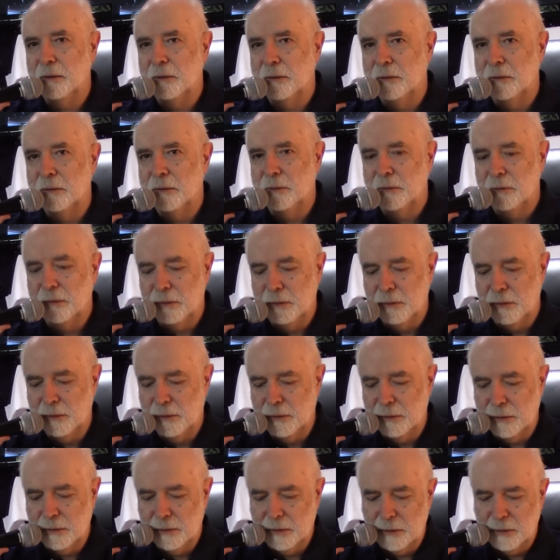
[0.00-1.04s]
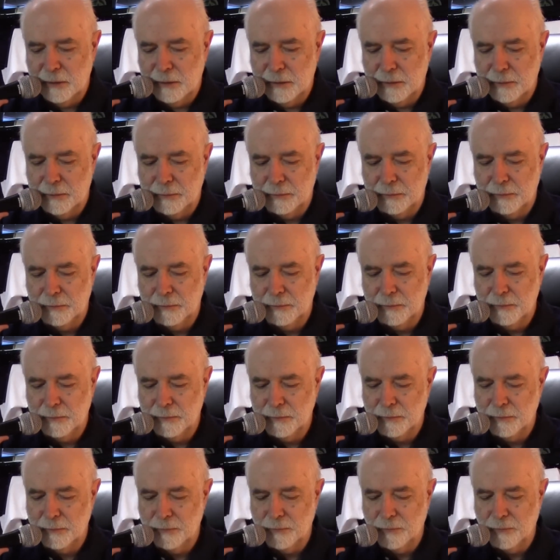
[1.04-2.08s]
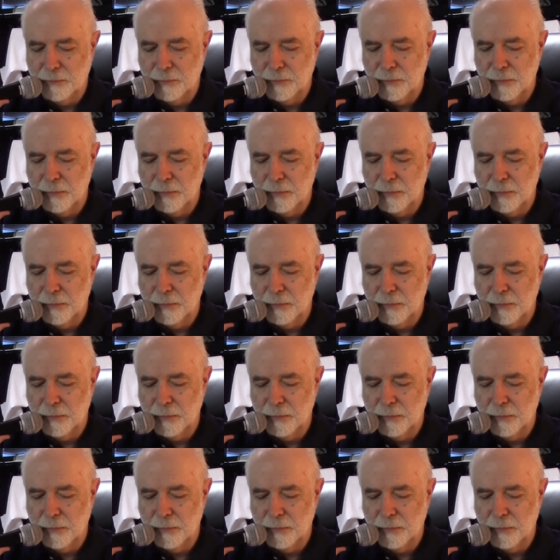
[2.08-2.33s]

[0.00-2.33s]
Nobody speaks.